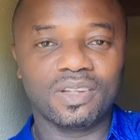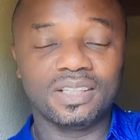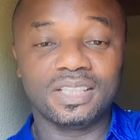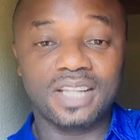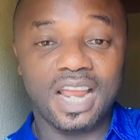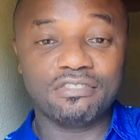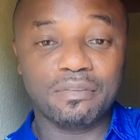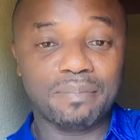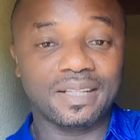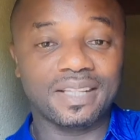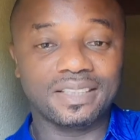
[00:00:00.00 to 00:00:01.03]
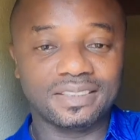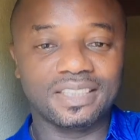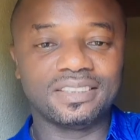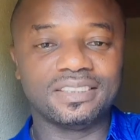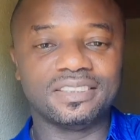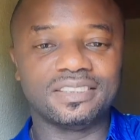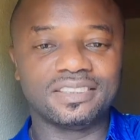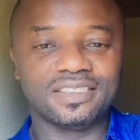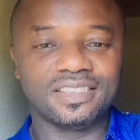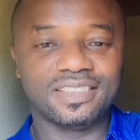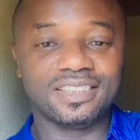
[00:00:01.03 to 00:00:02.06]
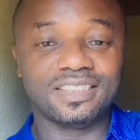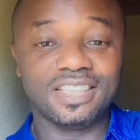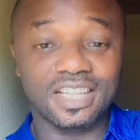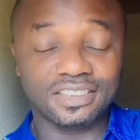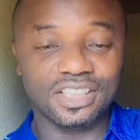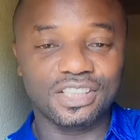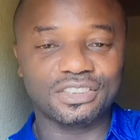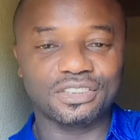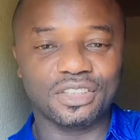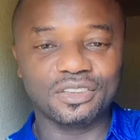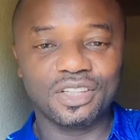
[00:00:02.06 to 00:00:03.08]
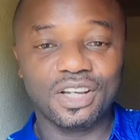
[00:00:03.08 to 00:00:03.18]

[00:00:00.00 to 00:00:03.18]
The driving pattern changes, the gear selection,